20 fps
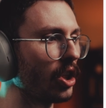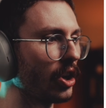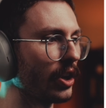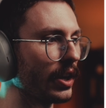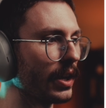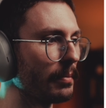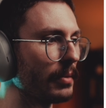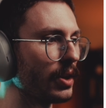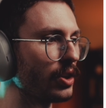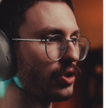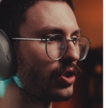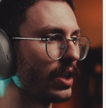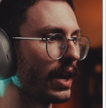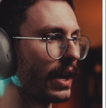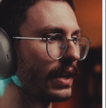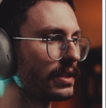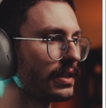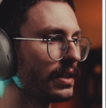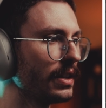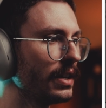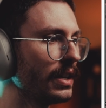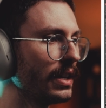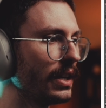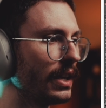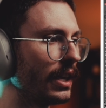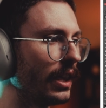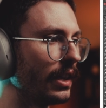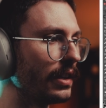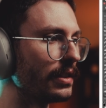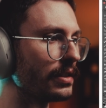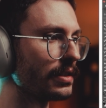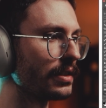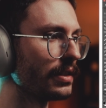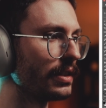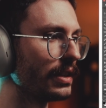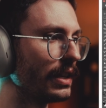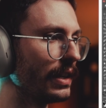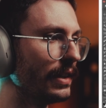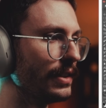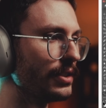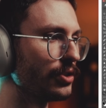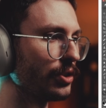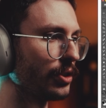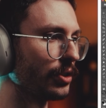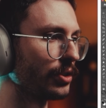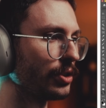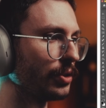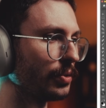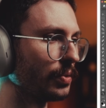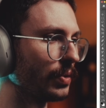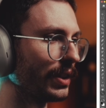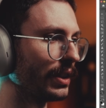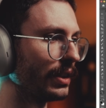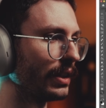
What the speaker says: image that is easier to read.